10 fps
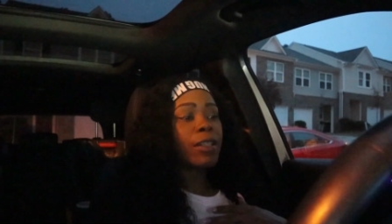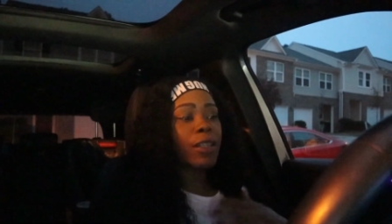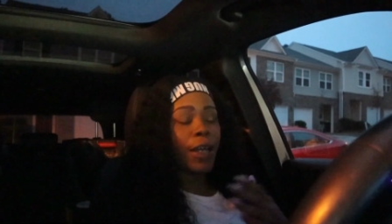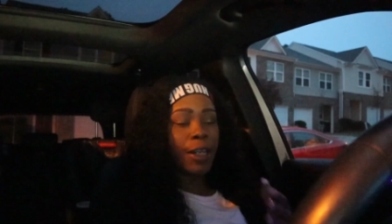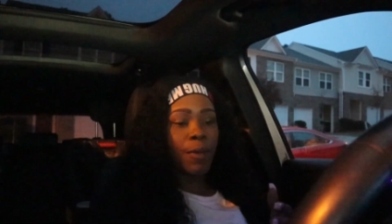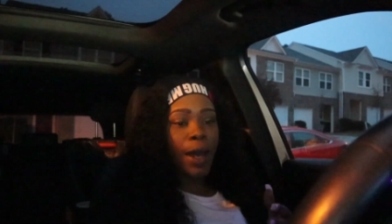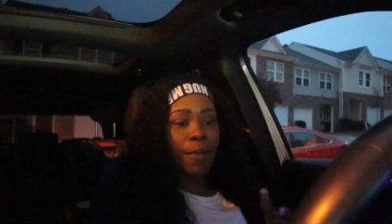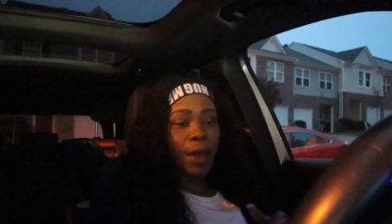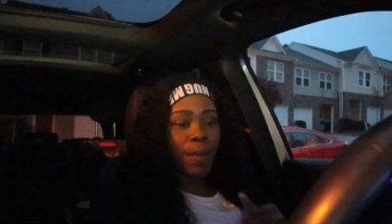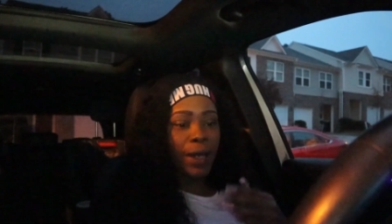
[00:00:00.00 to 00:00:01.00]
So anyway,
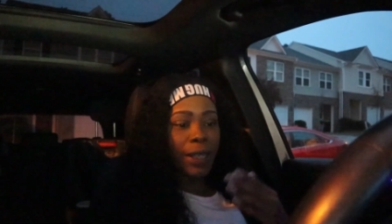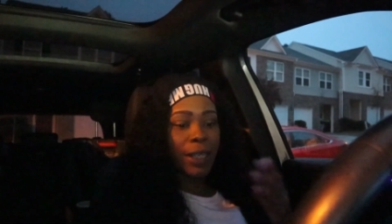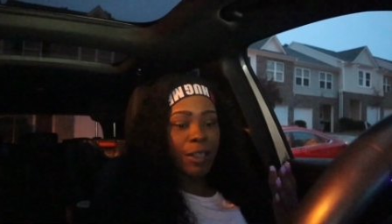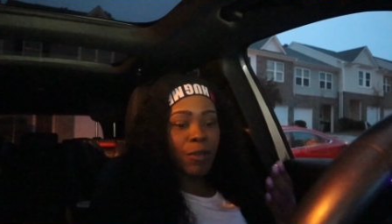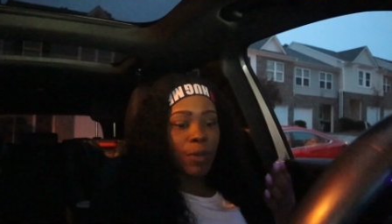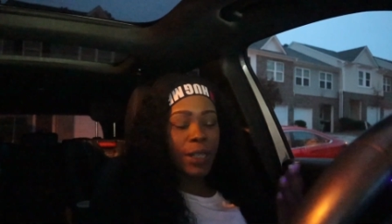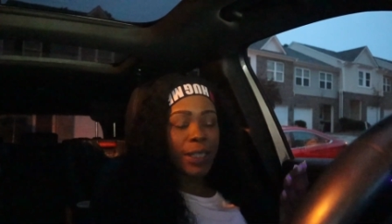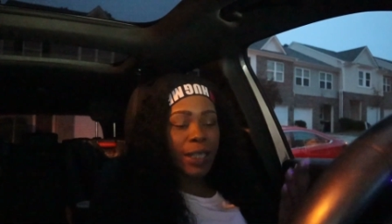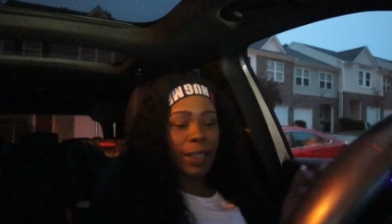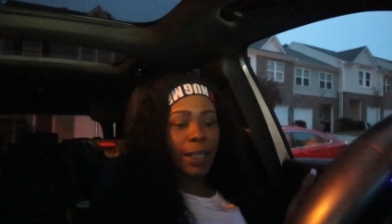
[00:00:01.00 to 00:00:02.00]
me and my kids
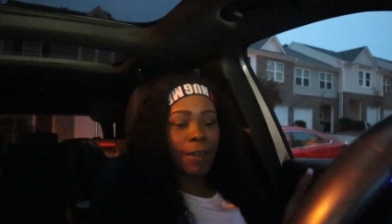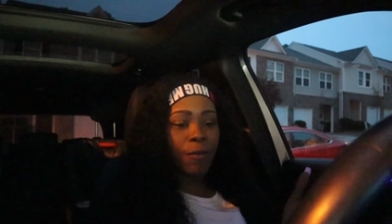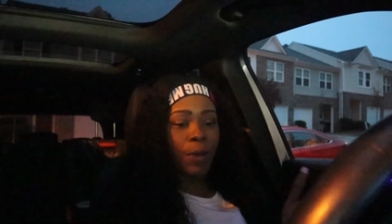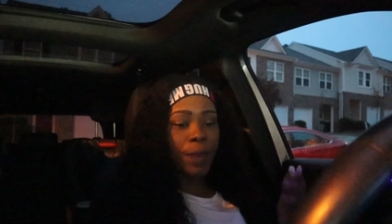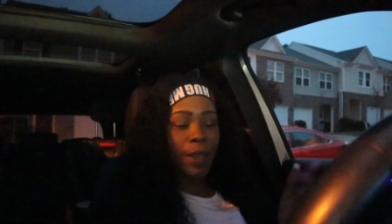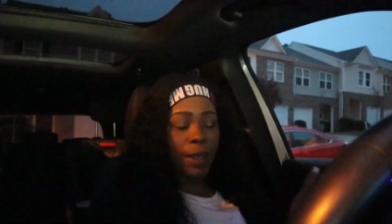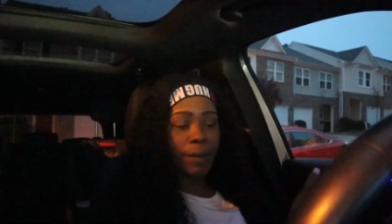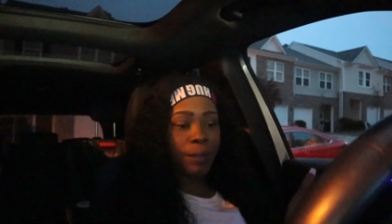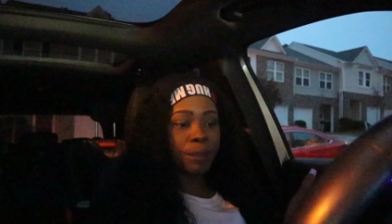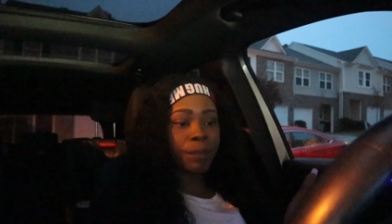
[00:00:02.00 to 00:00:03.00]
went to live with
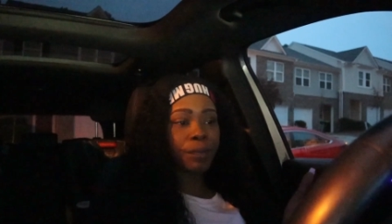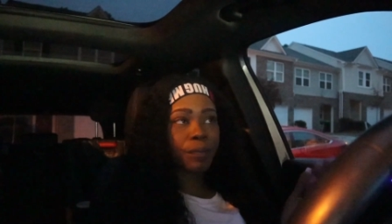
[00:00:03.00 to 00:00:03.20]
them,